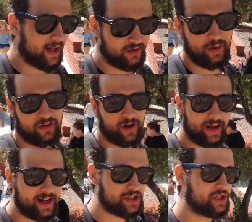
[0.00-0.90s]
last semester,
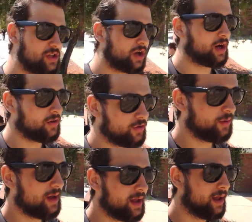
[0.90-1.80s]
I can actually uh,
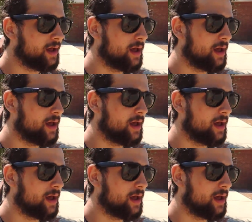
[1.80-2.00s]
do it,